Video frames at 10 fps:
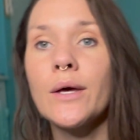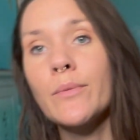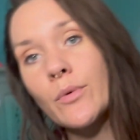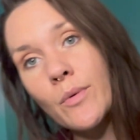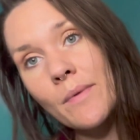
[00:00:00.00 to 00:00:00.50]

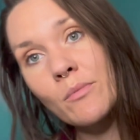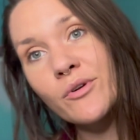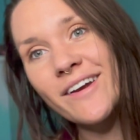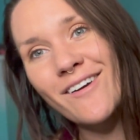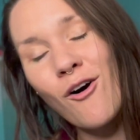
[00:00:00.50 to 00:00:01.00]
But
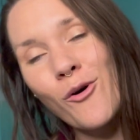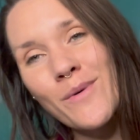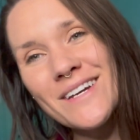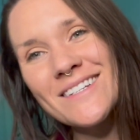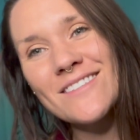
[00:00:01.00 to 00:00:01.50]
remembering
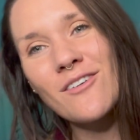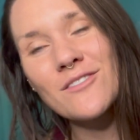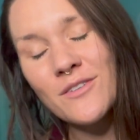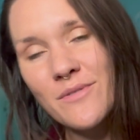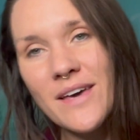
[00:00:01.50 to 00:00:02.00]
always
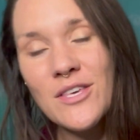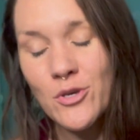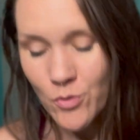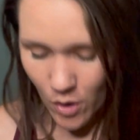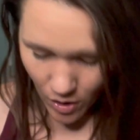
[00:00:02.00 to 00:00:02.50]
also that
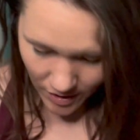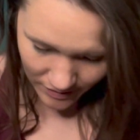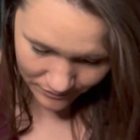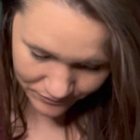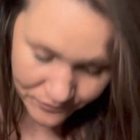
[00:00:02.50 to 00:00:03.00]
you
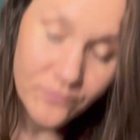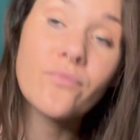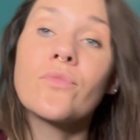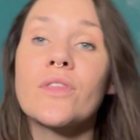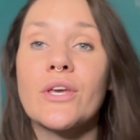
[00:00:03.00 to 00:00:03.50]
are
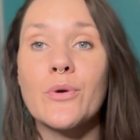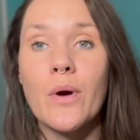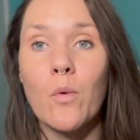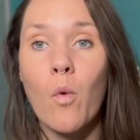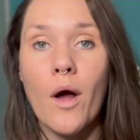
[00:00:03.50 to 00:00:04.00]

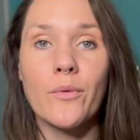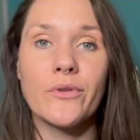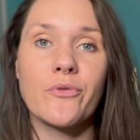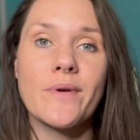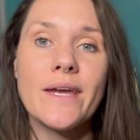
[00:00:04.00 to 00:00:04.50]
one
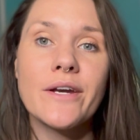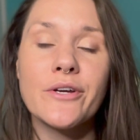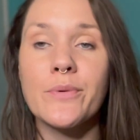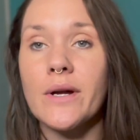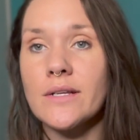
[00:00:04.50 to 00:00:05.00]
with Creator,
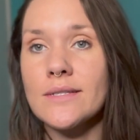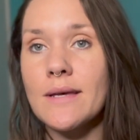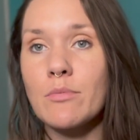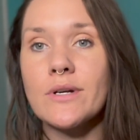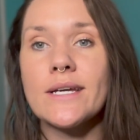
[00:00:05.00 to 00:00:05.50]
you are not
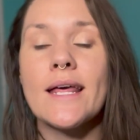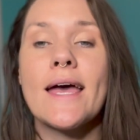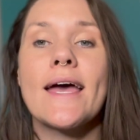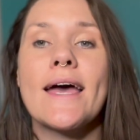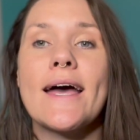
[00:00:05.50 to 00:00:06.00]
separate,
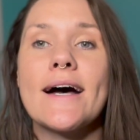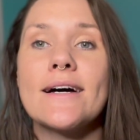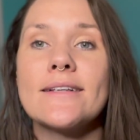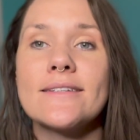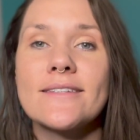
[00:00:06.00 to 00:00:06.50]

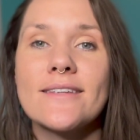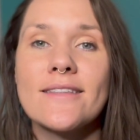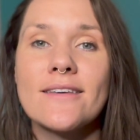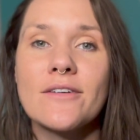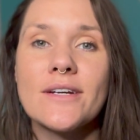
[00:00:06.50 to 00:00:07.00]
and
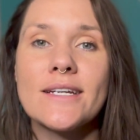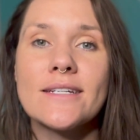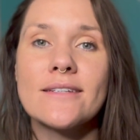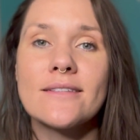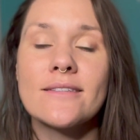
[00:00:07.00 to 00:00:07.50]
there
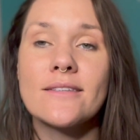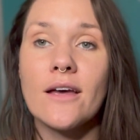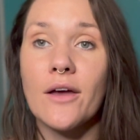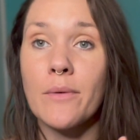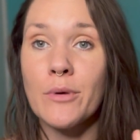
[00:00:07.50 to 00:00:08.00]
is
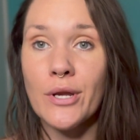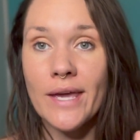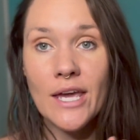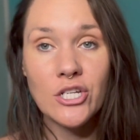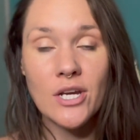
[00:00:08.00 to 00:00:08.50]
a
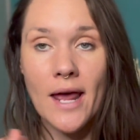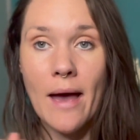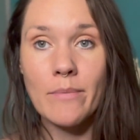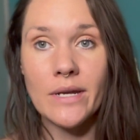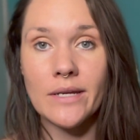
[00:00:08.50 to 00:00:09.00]
communication
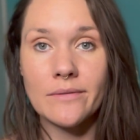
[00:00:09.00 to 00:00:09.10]
happening,